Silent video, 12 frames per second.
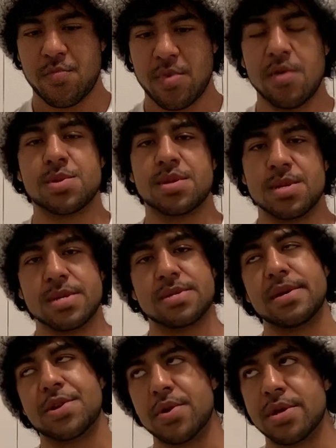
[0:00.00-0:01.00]
I was going to say
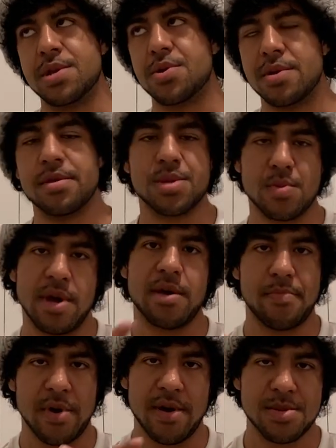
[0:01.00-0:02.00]
tetrahedron, that's why I
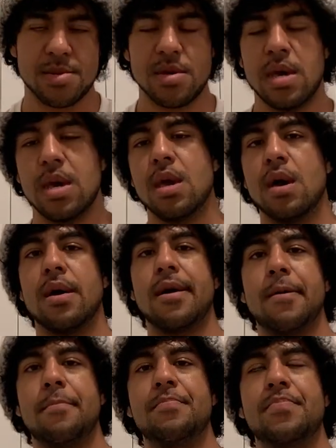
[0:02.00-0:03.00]
paused.
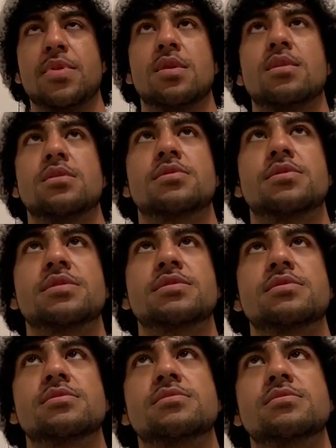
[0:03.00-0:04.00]

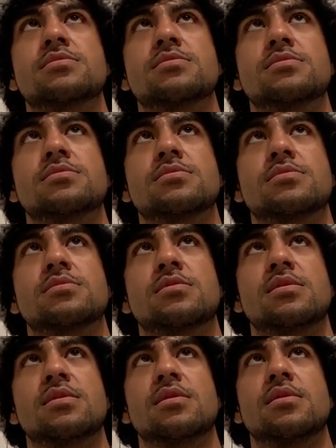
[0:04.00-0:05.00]

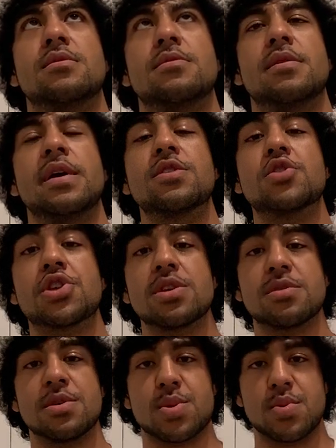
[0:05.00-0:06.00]
The
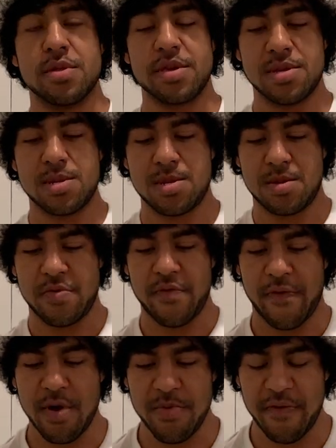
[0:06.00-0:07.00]
energy that's released
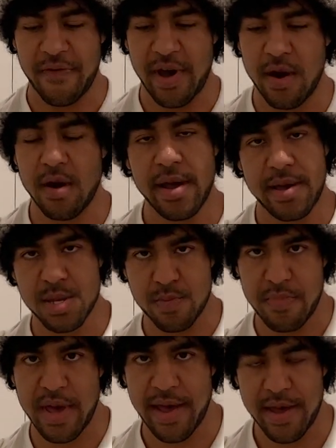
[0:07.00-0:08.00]
from the fire has
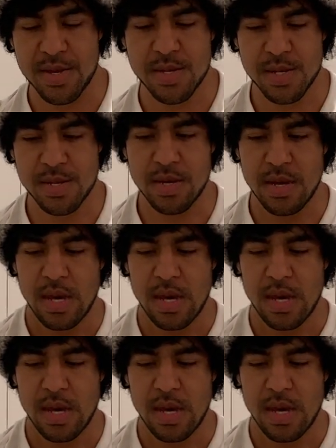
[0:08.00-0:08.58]
mass.